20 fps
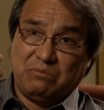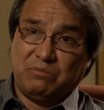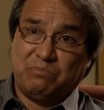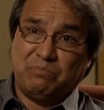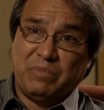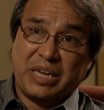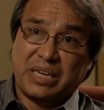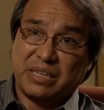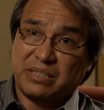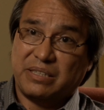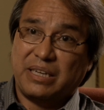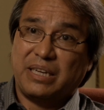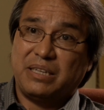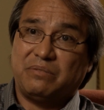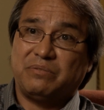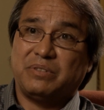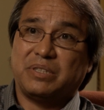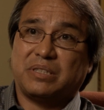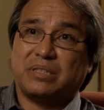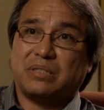make a
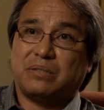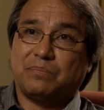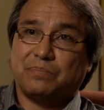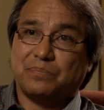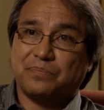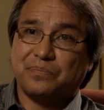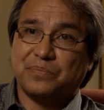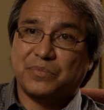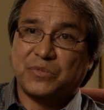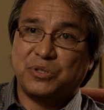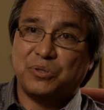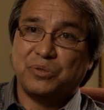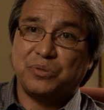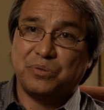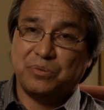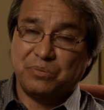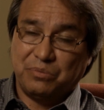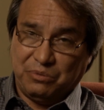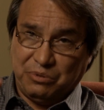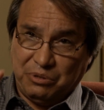site visit
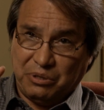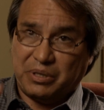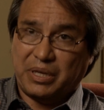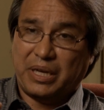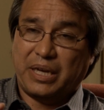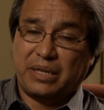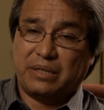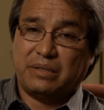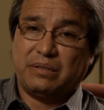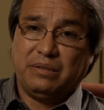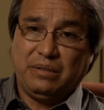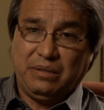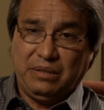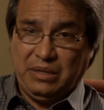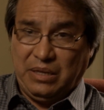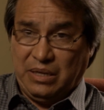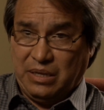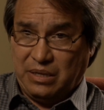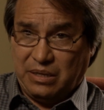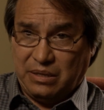to look at
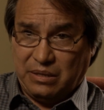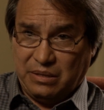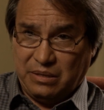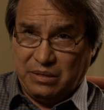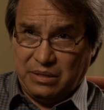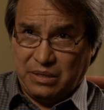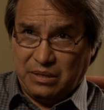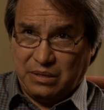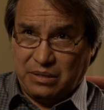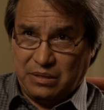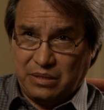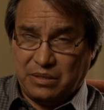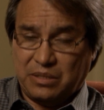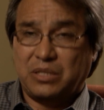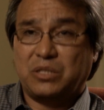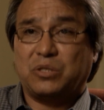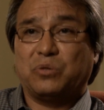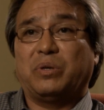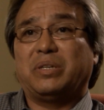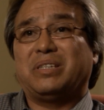the
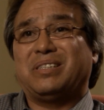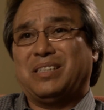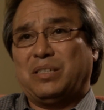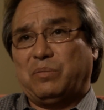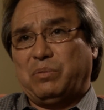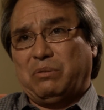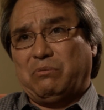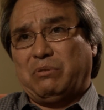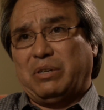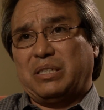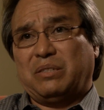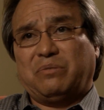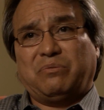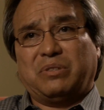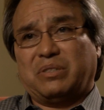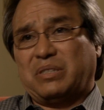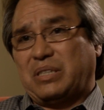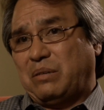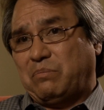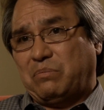situation that's been raised. For
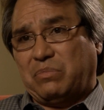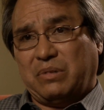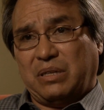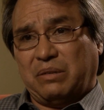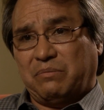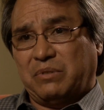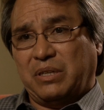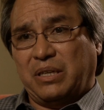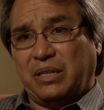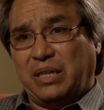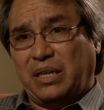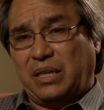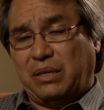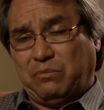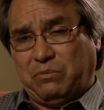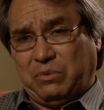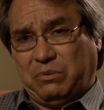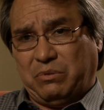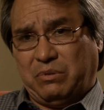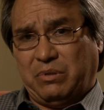example, I've done
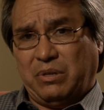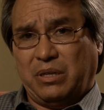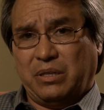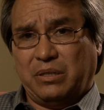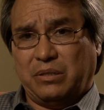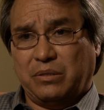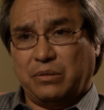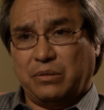that with regard